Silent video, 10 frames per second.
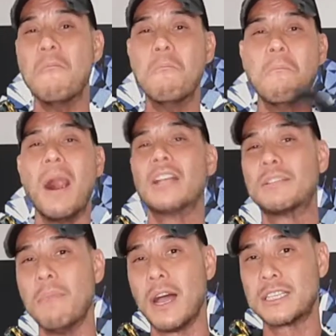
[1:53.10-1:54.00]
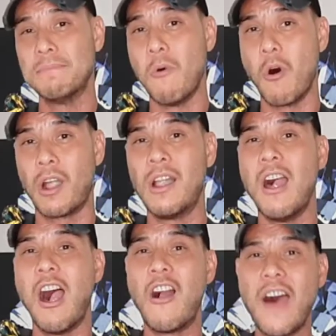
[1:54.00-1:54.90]
much, much more.
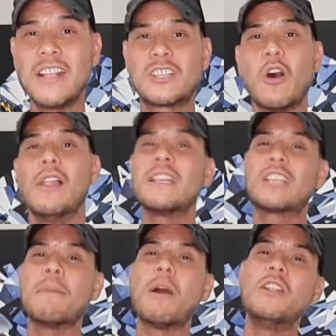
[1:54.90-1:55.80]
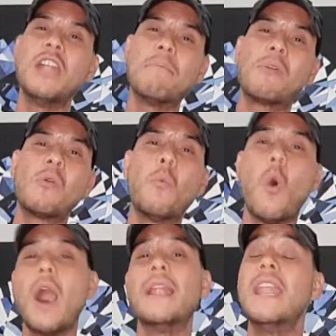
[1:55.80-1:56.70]
All right, so let's talk about number
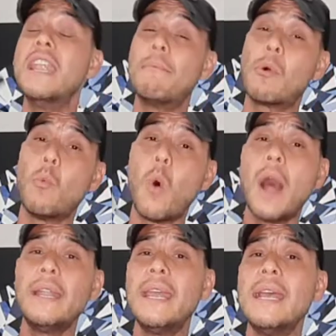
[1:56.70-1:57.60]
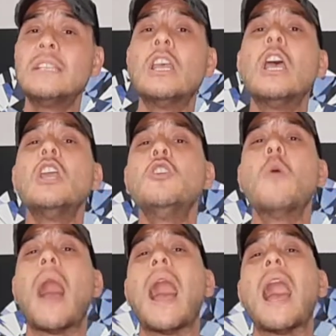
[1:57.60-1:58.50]
1. And number 1 is you
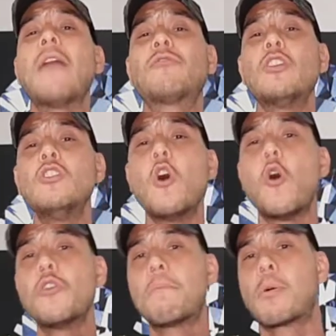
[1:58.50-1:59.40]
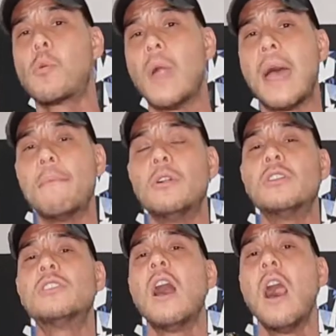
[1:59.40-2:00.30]
have to know the
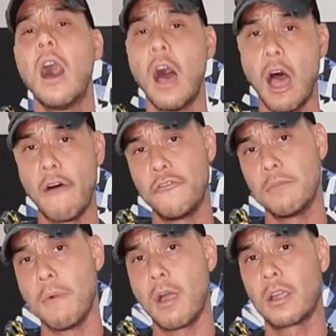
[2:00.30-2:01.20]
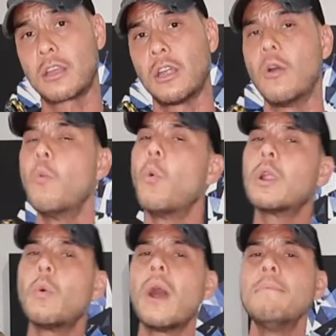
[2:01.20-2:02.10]
parameters of your marker. What
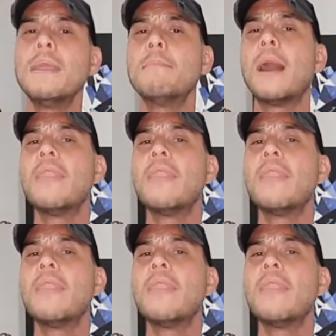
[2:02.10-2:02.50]
do I mean by